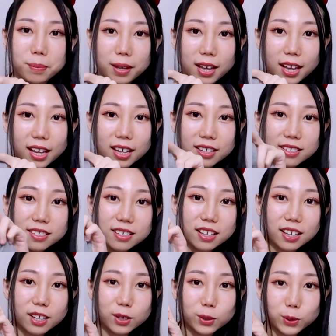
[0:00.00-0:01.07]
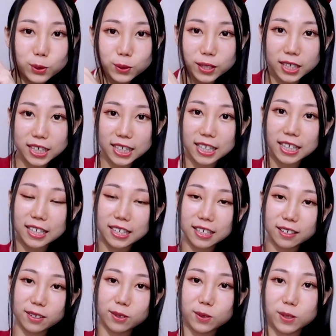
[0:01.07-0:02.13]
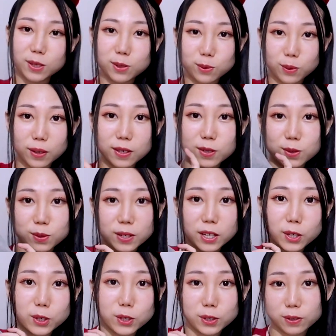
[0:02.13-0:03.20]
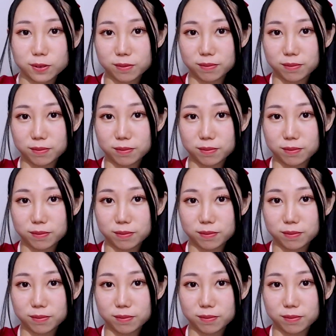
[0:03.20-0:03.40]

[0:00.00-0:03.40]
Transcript: Panda hoodie. Oh, this one is really cute.